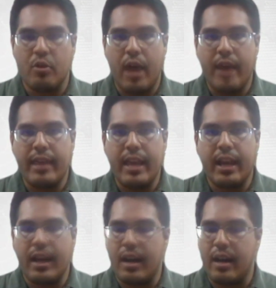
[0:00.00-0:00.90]
So I
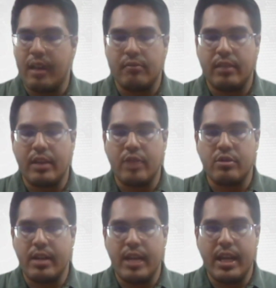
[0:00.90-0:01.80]
think uh,
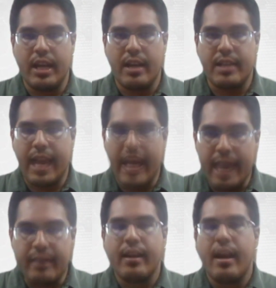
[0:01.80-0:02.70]
Datuk Sri uh,
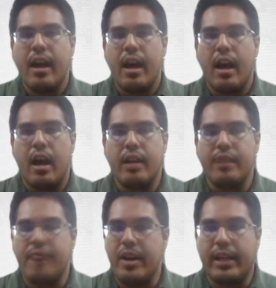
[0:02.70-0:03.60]
Zahid uh,
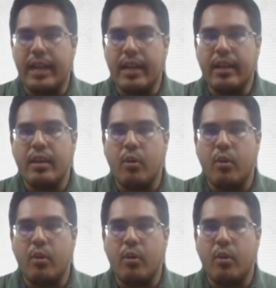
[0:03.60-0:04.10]
is very clear.